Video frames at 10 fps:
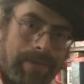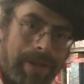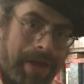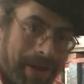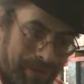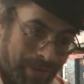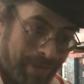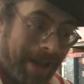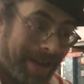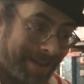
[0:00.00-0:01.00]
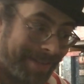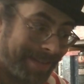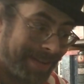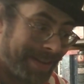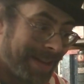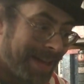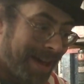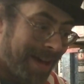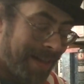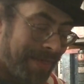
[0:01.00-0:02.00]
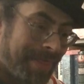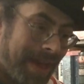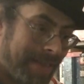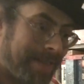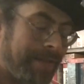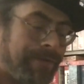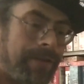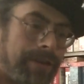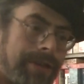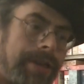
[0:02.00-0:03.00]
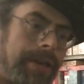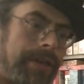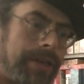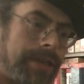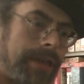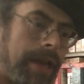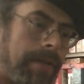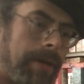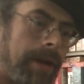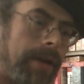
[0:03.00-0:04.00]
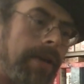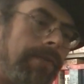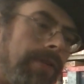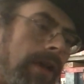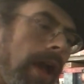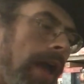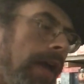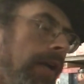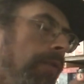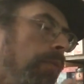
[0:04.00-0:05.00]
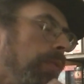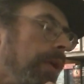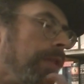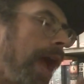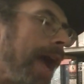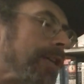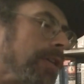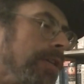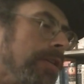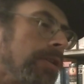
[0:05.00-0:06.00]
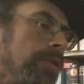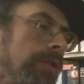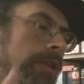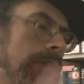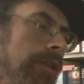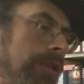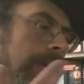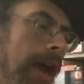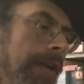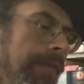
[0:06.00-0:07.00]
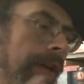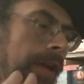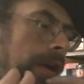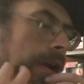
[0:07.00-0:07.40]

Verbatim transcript: without strategy. Uh, that's the first thing to say about it. If you, actually the strategic side of it